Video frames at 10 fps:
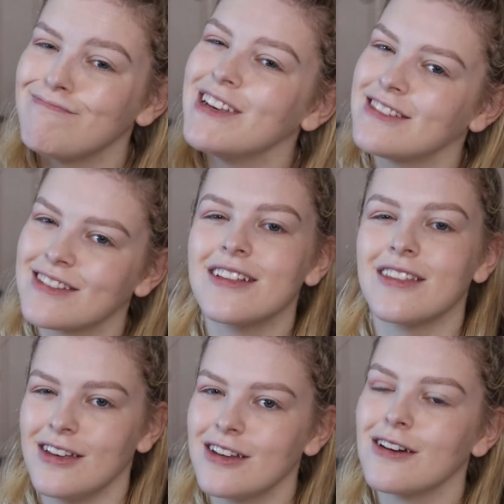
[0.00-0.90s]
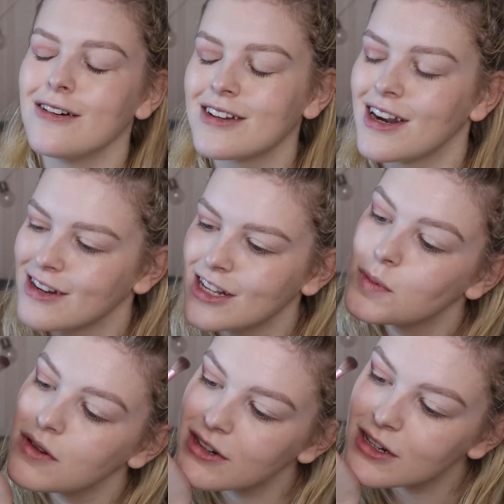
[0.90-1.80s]
it's the third lockdown, let's
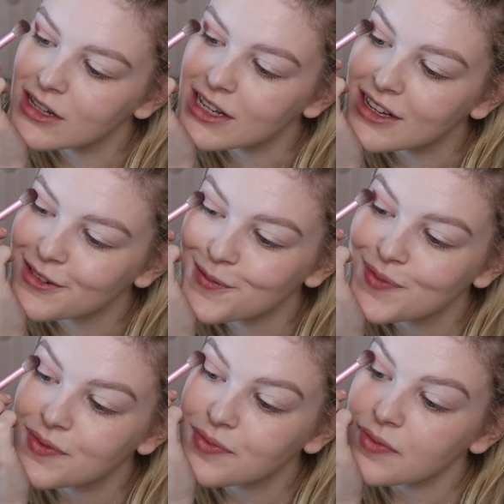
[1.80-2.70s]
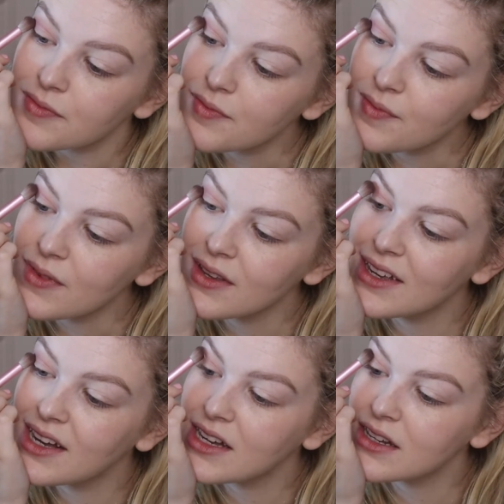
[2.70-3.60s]
be real here.
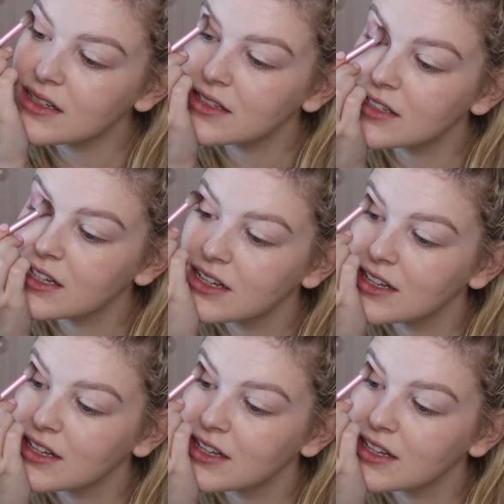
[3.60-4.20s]
And